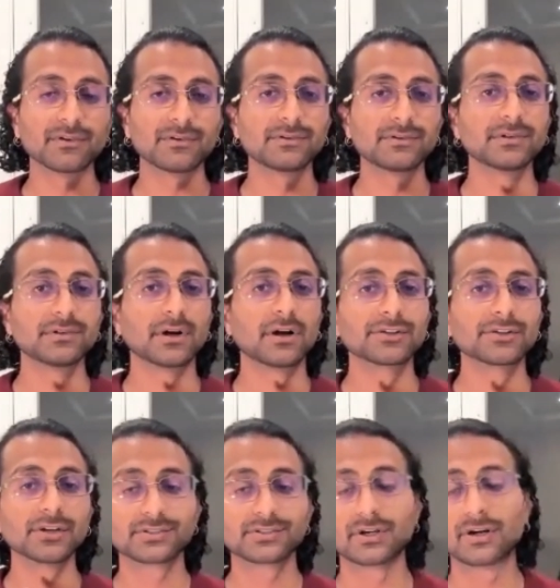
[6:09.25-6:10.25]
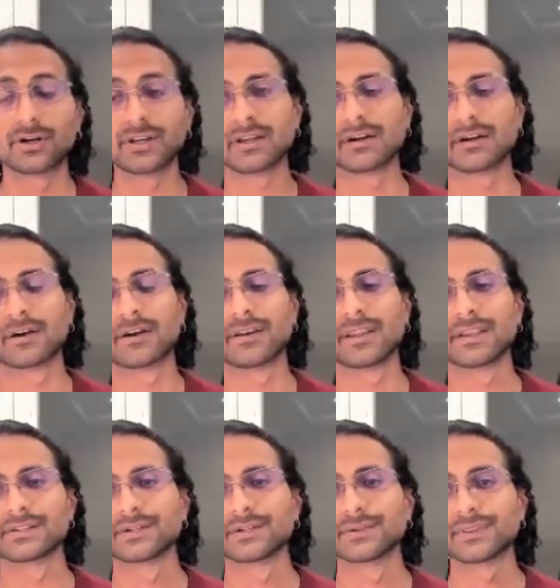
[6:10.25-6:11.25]
who are just starting
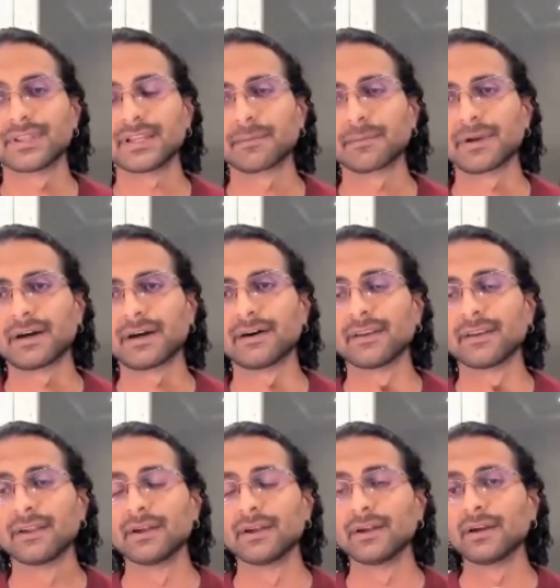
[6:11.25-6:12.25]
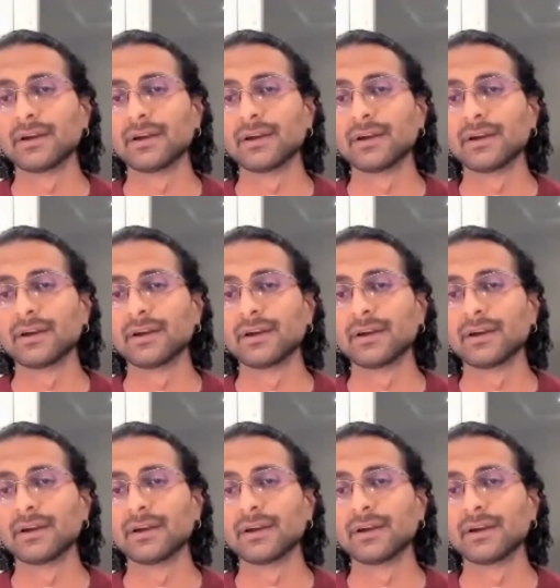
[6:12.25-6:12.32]
gardening don't think about